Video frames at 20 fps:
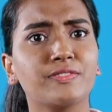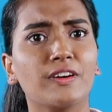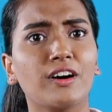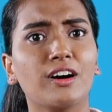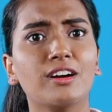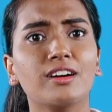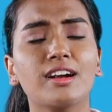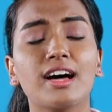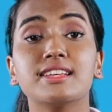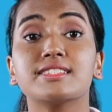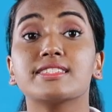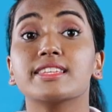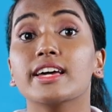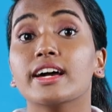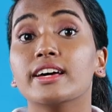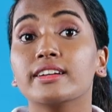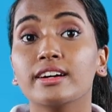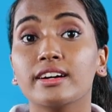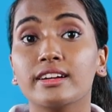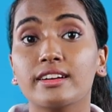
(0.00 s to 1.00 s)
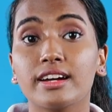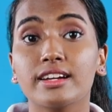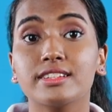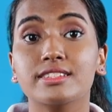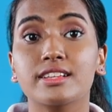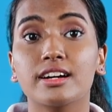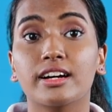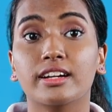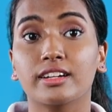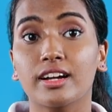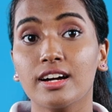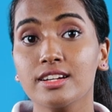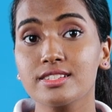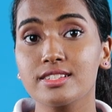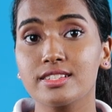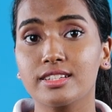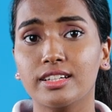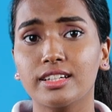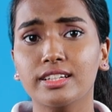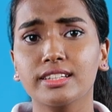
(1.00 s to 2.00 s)
far as the NRIs are
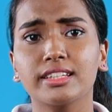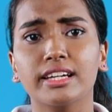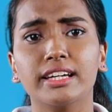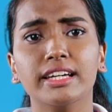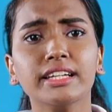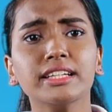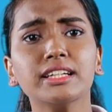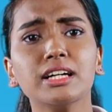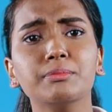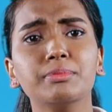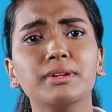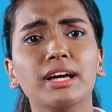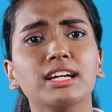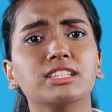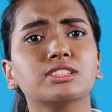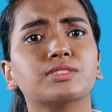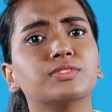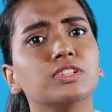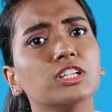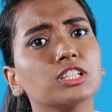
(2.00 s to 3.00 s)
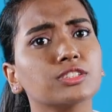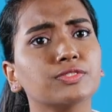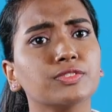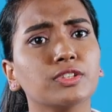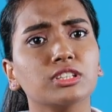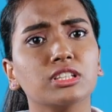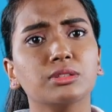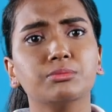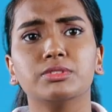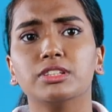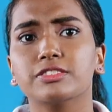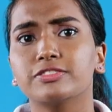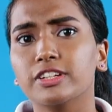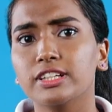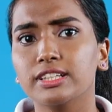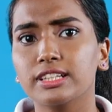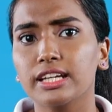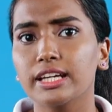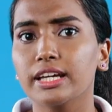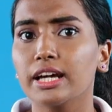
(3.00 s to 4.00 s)
concerned, the income tax works for them
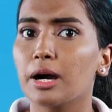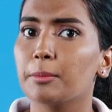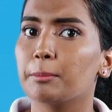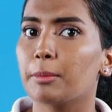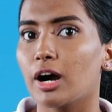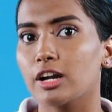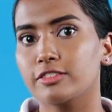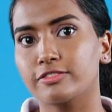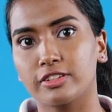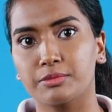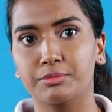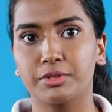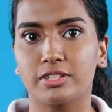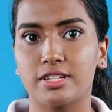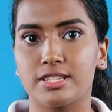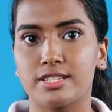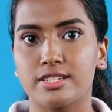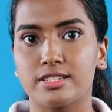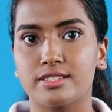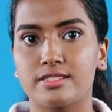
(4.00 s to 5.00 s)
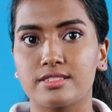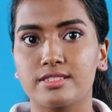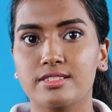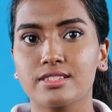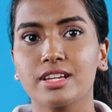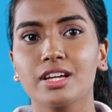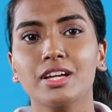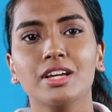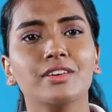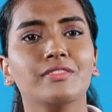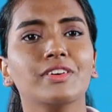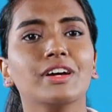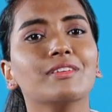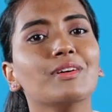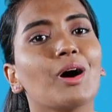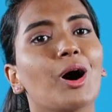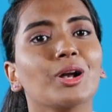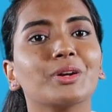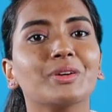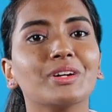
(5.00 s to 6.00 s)
differently apart from the residents. We have
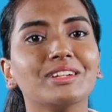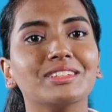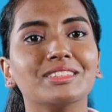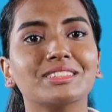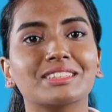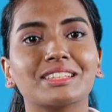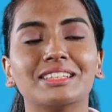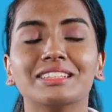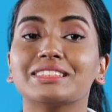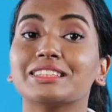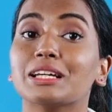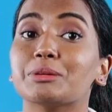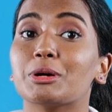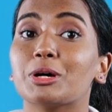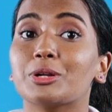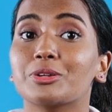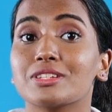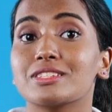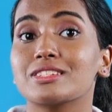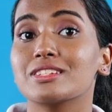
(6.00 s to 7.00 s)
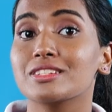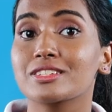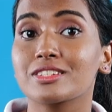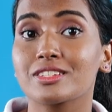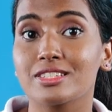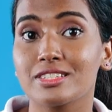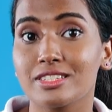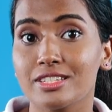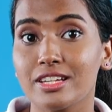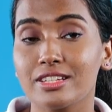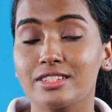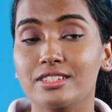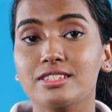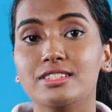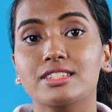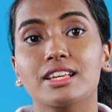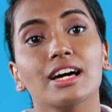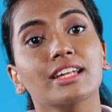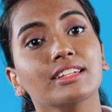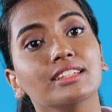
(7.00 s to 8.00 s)
already discussed about residential status
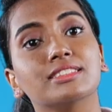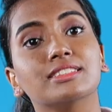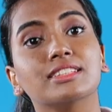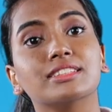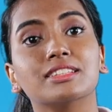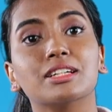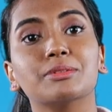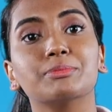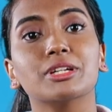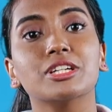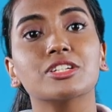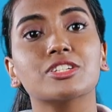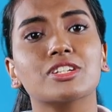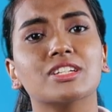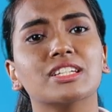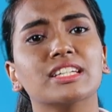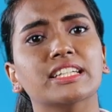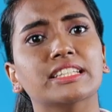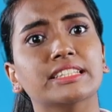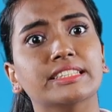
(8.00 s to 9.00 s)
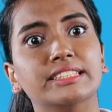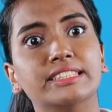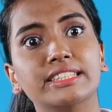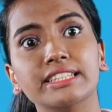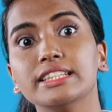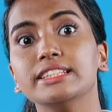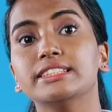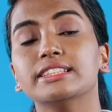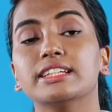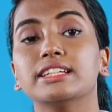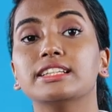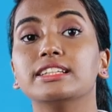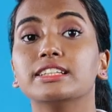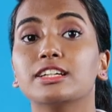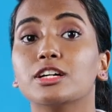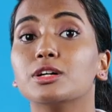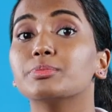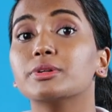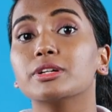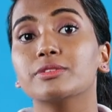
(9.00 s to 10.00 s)
and its determination in detail in
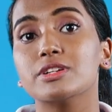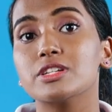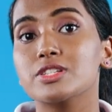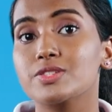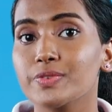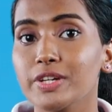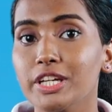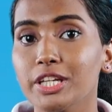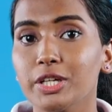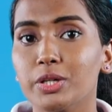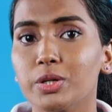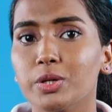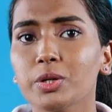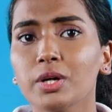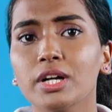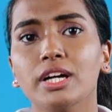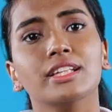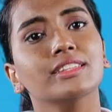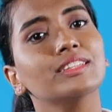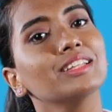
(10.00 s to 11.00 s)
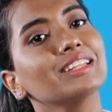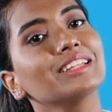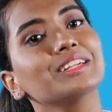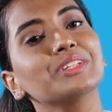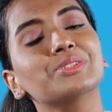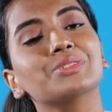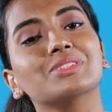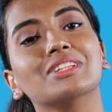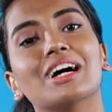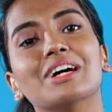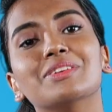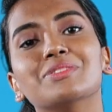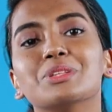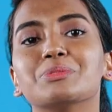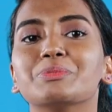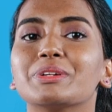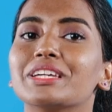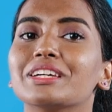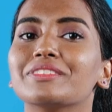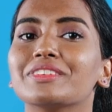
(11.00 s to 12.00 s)
our previous video. The link to that will
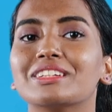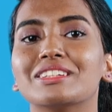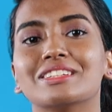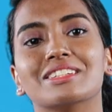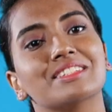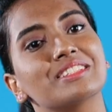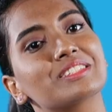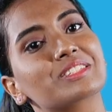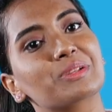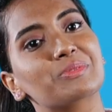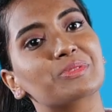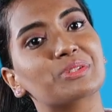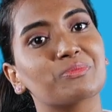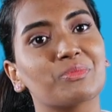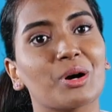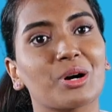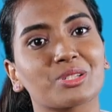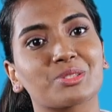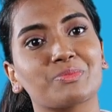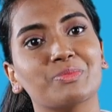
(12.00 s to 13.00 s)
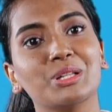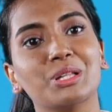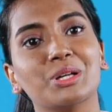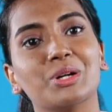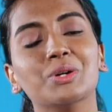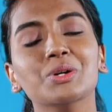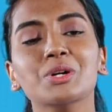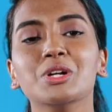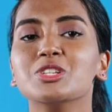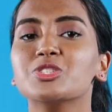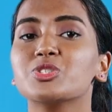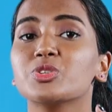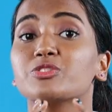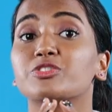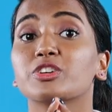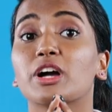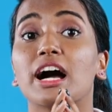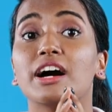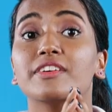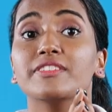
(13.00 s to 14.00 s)
be given in the description box below. So if
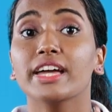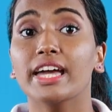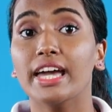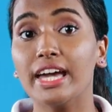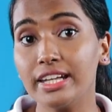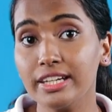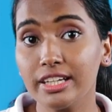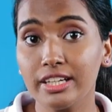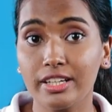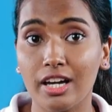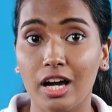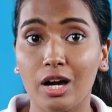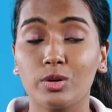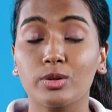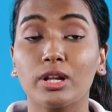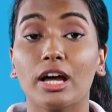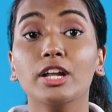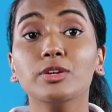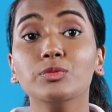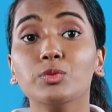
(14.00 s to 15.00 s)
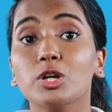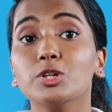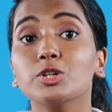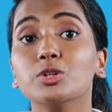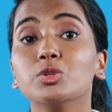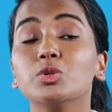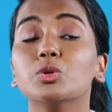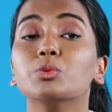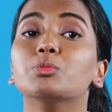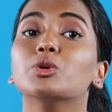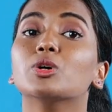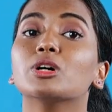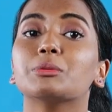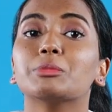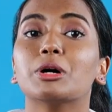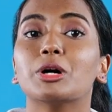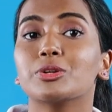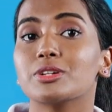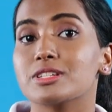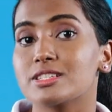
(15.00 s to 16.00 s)
you have any doubt and want to know more
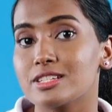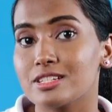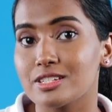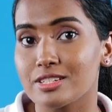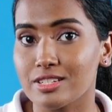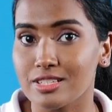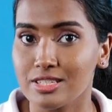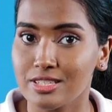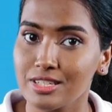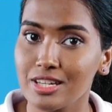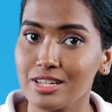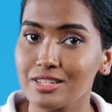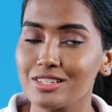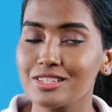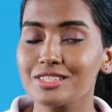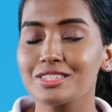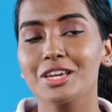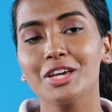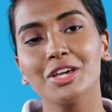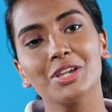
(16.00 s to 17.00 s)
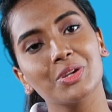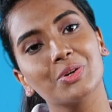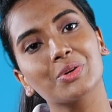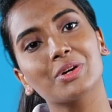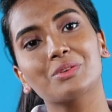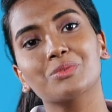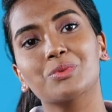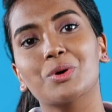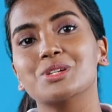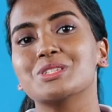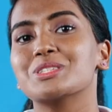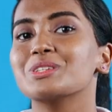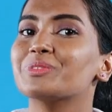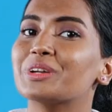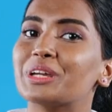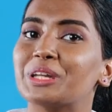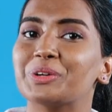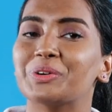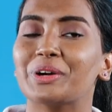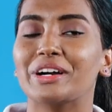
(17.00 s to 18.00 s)
about residential status, you can watch the
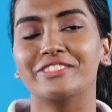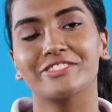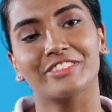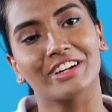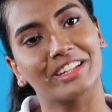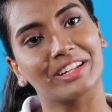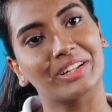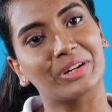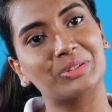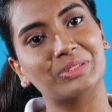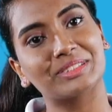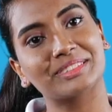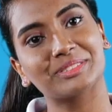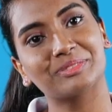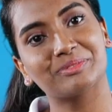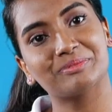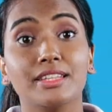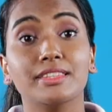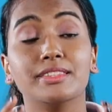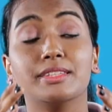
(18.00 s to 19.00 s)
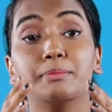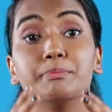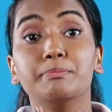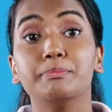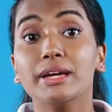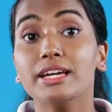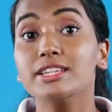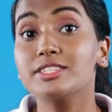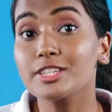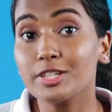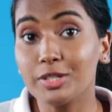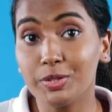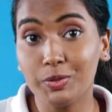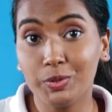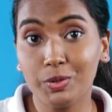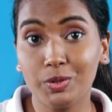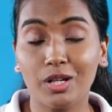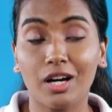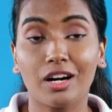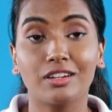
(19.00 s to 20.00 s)
video and find out. The basic
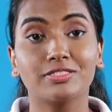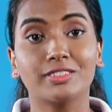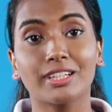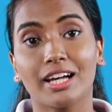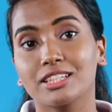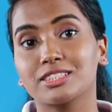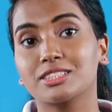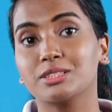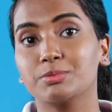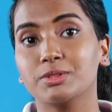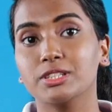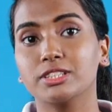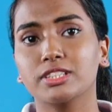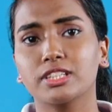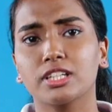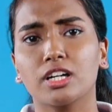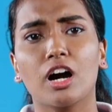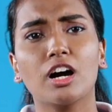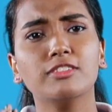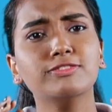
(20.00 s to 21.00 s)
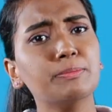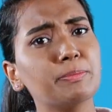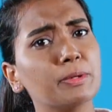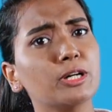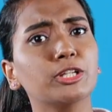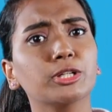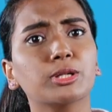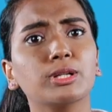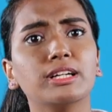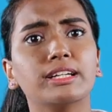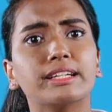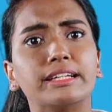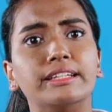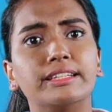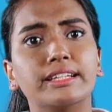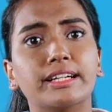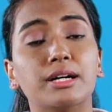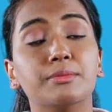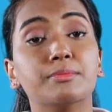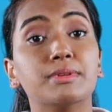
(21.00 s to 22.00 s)
rule of taxability of a particular
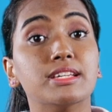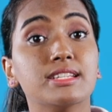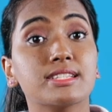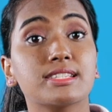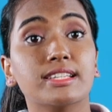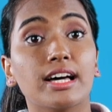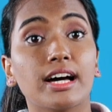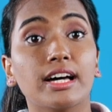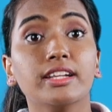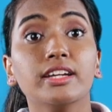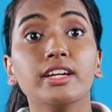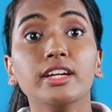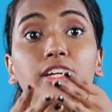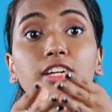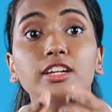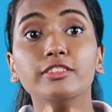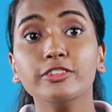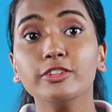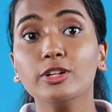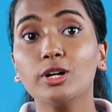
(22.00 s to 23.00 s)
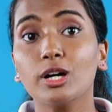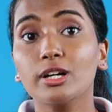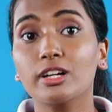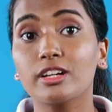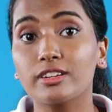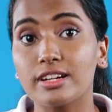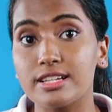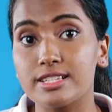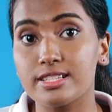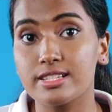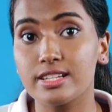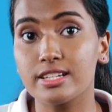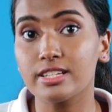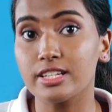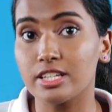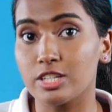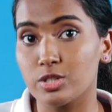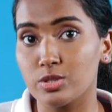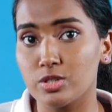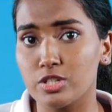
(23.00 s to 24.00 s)
income is that if you are a resident
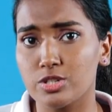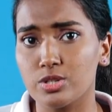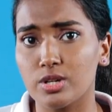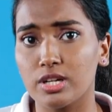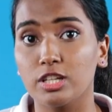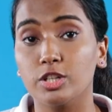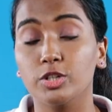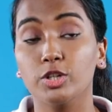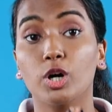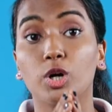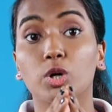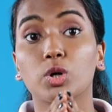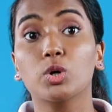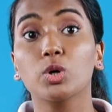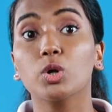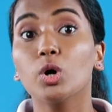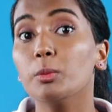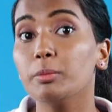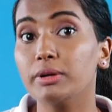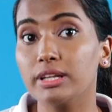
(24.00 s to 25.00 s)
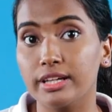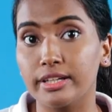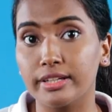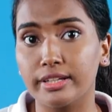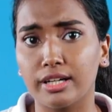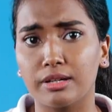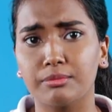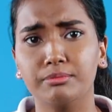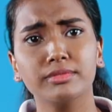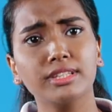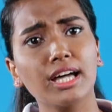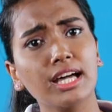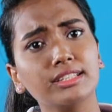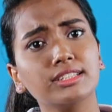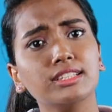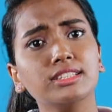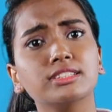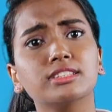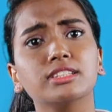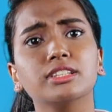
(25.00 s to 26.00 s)
individual, your global income, that
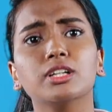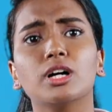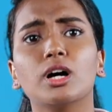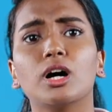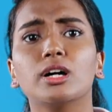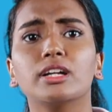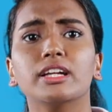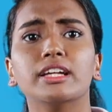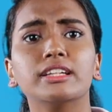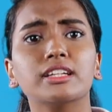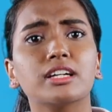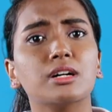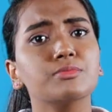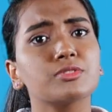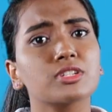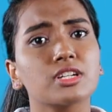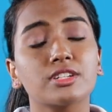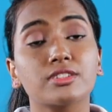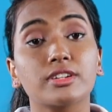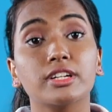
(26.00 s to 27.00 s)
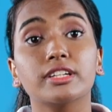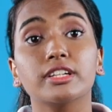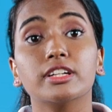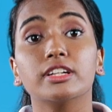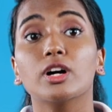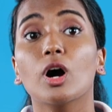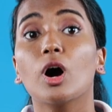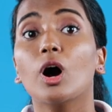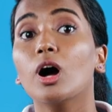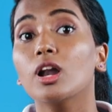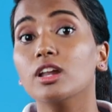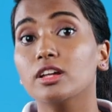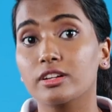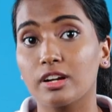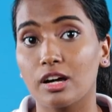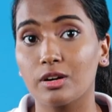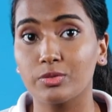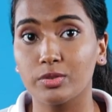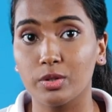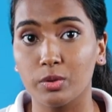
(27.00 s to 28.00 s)
is your income generated all
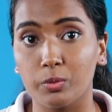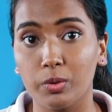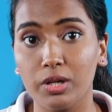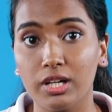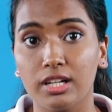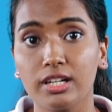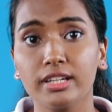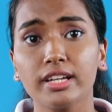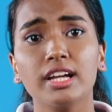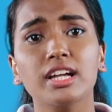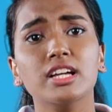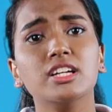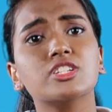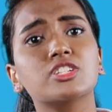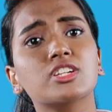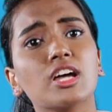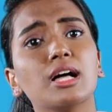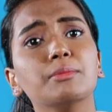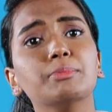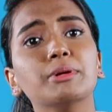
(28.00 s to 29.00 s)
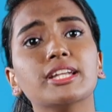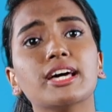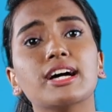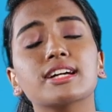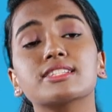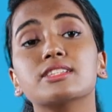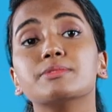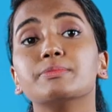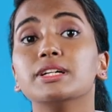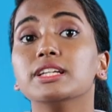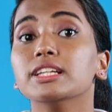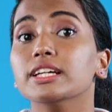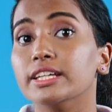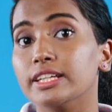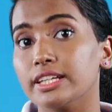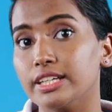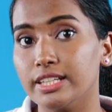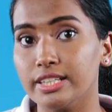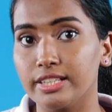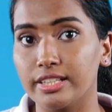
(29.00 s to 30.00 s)
around the world, shall be taxable in
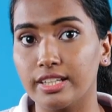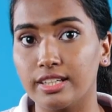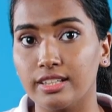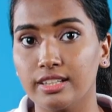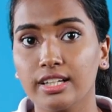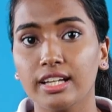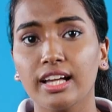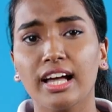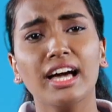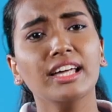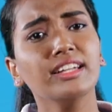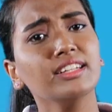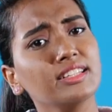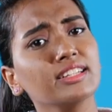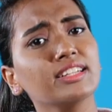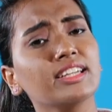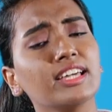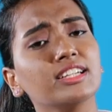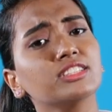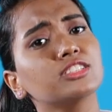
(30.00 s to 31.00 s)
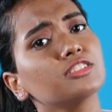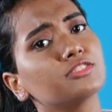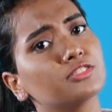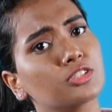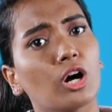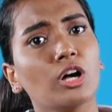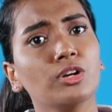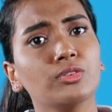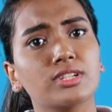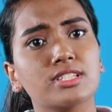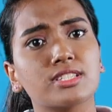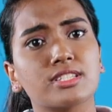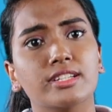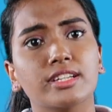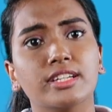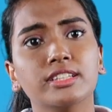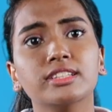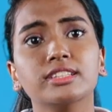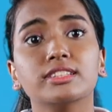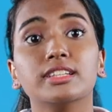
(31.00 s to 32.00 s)
India. And in the case of
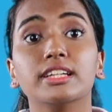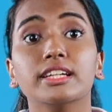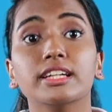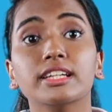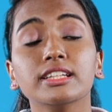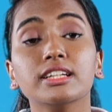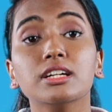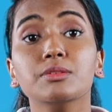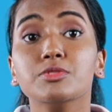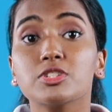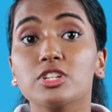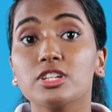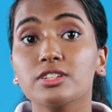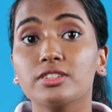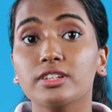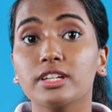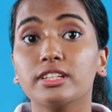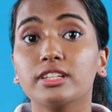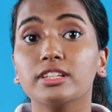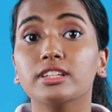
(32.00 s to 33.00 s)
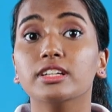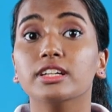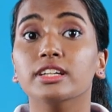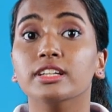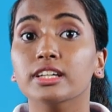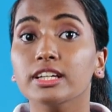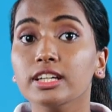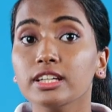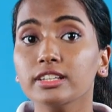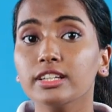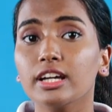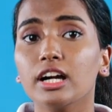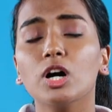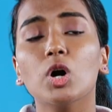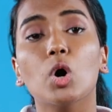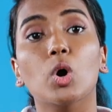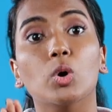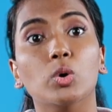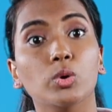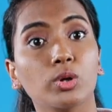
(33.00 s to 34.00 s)
non-resident, the income generated in India
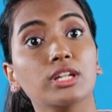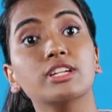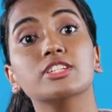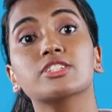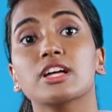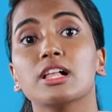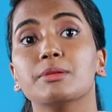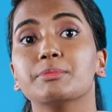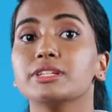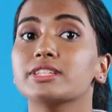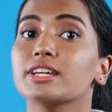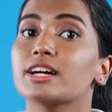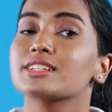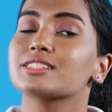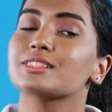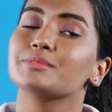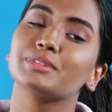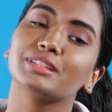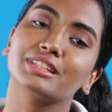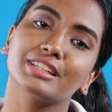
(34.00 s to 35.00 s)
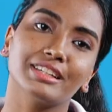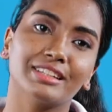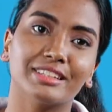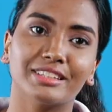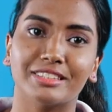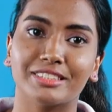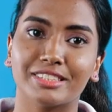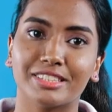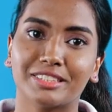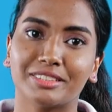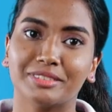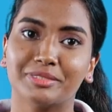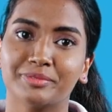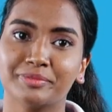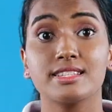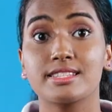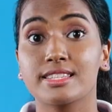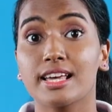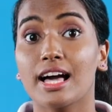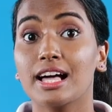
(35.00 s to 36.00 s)
only shall be taxable in India.
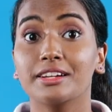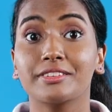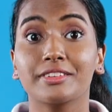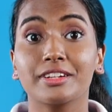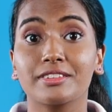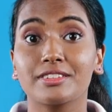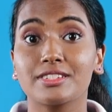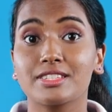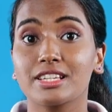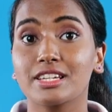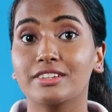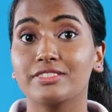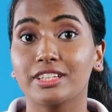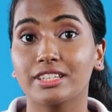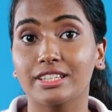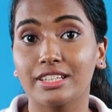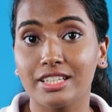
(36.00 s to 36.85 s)
Salary received in